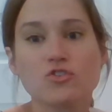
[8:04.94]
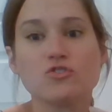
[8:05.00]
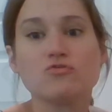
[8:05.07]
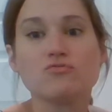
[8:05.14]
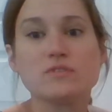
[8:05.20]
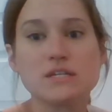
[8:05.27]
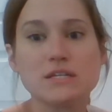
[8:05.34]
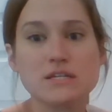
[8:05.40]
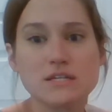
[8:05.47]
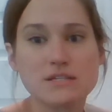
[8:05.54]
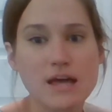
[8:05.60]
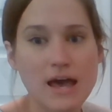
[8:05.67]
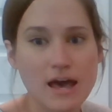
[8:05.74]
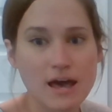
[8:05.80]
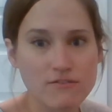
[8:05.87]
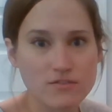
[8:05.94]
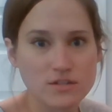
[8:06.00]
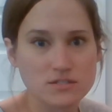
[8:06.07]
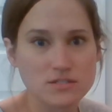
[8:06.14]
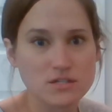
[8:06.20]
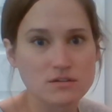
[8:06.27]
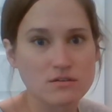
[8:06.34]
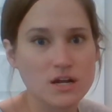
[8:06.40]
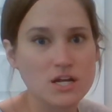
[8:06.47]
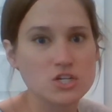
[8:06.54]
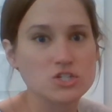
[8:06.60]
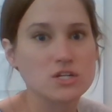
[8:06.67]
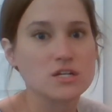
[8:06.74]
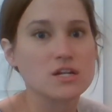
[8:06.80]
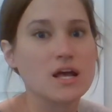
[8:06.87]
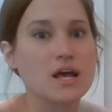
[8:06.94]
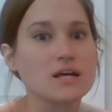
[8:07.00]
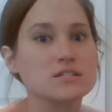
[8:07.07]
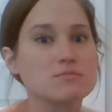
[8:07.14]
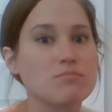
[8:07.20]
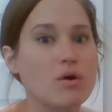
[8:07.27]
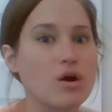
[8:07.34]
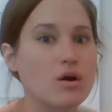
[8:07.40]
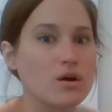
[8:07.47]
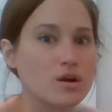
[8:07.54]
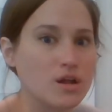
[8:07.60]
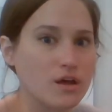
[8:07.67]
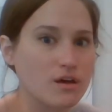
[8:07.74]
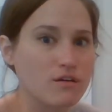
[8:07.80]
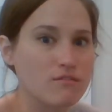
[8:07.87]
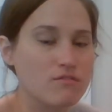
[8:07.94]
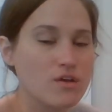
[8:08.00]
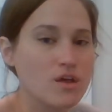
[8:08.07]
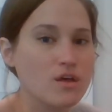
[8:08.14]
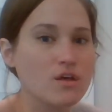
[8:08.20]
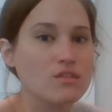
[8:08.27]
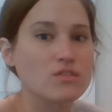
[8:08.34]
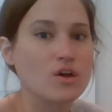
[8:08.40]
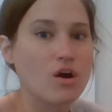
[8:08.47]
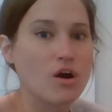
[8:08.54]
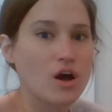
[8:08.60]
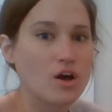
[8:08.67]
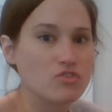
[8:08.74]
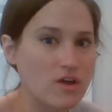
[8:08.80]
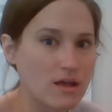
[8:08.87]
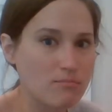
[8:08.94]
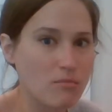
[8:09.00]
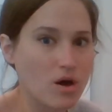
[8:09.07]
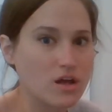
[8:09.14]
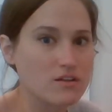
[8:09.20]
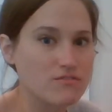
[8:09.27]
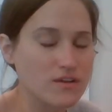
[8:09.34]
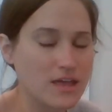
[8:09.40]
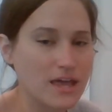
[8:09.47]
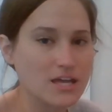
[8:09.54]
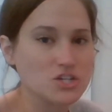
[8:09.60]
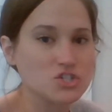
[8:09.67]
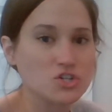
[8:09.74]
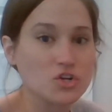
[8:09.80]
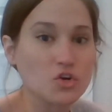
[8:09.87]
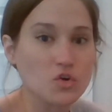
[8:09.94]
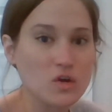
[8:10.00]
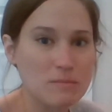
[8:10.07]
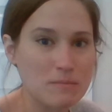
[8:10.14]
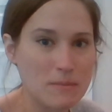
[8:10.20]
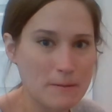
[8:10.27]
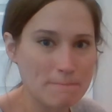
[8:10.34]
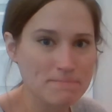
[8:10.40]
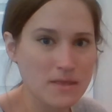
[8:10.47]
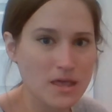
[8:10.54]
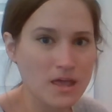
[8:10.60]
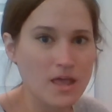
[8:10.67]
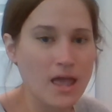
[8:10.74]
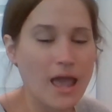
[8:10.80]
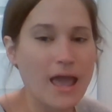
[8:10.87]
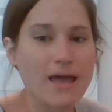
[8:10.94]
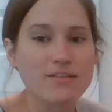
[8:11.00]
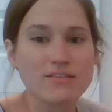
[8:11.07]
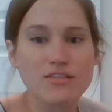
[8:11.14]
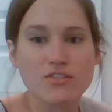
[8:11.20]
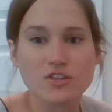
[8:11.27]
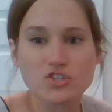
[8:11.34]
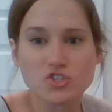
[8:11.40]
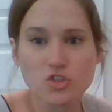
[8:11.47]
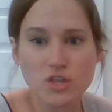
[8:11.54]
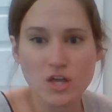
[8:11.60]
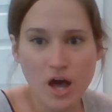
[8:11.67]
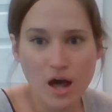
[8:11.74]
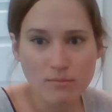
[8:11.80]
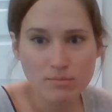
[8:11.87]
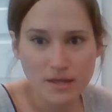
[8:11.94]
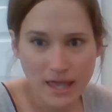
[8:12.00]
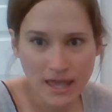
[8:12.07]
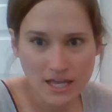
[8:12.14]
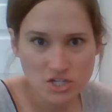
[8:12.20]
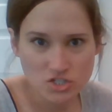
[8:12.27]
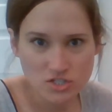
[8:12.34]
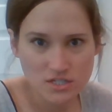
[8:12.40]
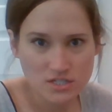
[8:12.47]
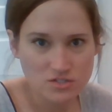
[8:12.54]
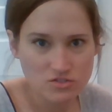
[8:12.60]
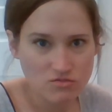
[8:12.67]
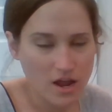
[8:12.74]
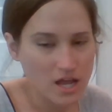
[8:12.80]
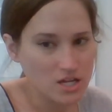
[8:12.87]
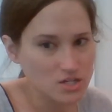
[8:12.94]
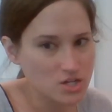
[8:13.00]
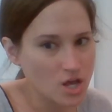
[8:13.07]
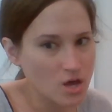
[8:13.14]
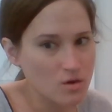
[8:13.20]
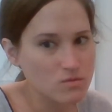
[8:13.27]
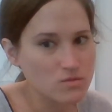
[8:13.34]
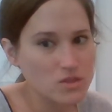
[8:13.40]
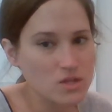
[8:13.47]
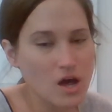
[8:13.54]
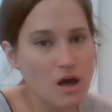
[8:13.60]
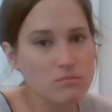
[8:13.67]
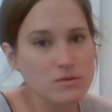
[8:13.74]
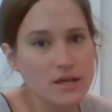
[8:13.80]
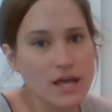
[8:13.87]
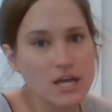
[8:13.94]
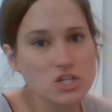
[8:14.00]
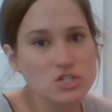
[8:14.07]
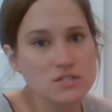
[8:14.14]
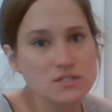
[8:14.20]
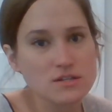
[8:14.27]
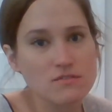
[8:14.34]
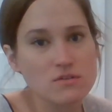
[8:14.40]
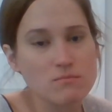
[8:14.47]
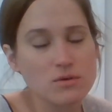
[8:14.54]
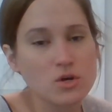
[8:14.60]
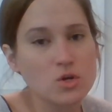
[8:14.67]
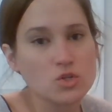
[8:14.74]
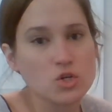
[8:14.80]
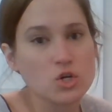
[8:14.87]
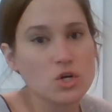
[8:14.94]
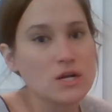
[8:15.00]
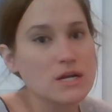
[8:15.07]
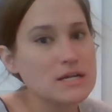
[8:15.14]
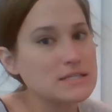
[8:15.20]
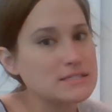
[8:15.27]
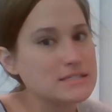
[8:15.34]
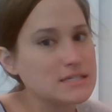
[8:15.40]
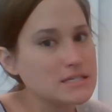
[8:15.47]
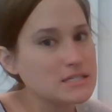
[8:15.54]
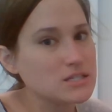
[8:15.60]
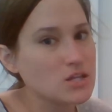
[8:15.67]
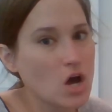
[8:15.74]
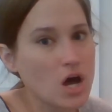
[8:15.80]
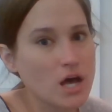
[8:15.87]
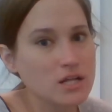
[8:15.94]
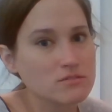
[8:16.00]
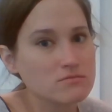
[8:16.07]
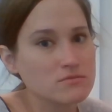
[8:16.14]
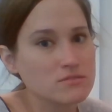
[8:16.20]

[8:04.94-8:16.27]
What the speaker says: you need to have consideration as part of the contract modification agreement. And the obligations, right? Note, the obligations of the builder did not